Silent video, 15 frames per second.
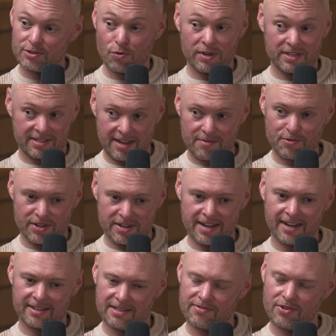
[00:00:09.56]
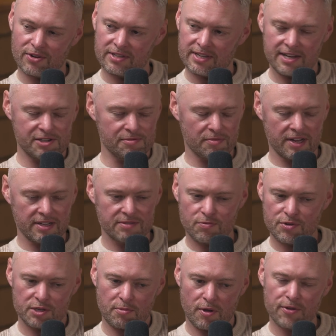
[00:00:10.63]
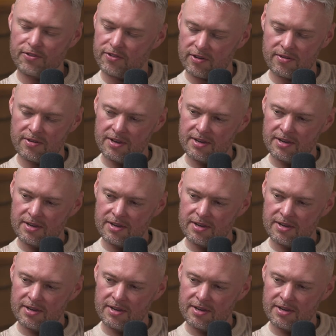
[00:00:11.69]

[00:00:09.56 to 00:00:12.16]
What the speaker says: always said with a negative connotation, but we're supposed to.